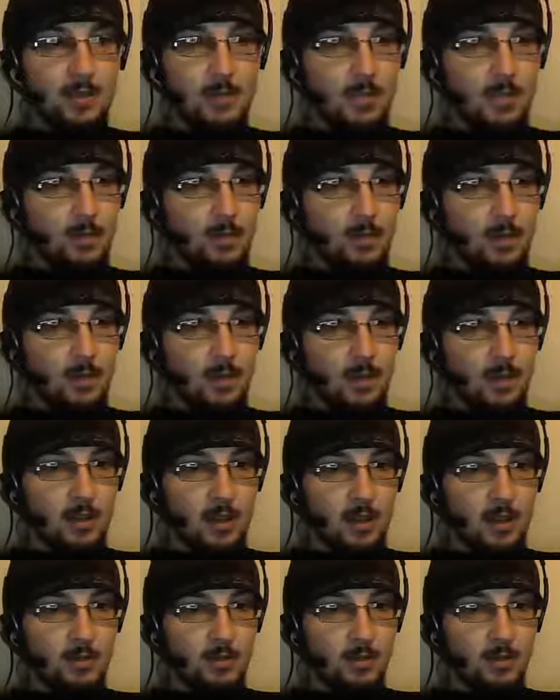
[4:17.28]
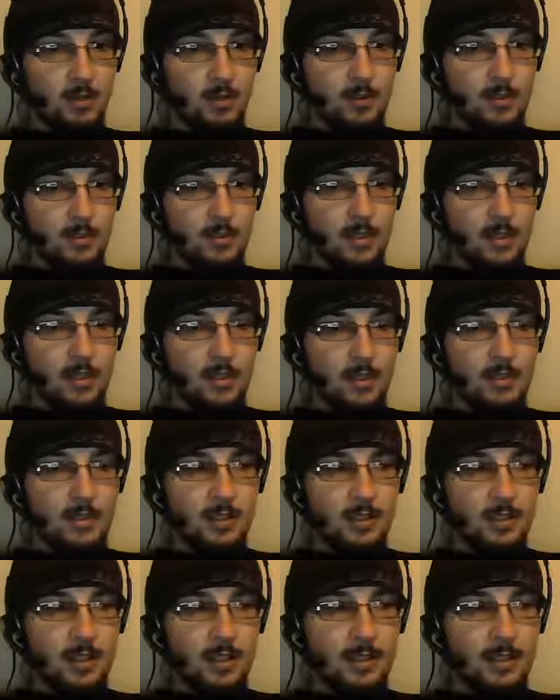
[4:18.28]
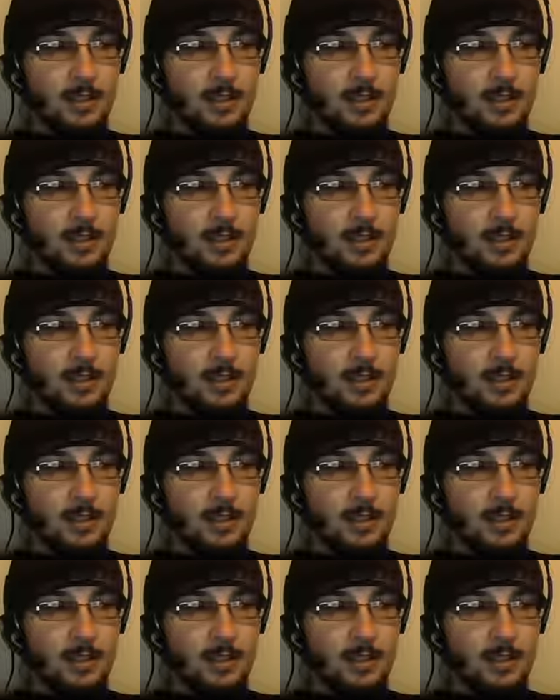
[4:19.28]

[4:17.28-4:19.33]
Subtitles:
Basically, what the Gospel of Luke says.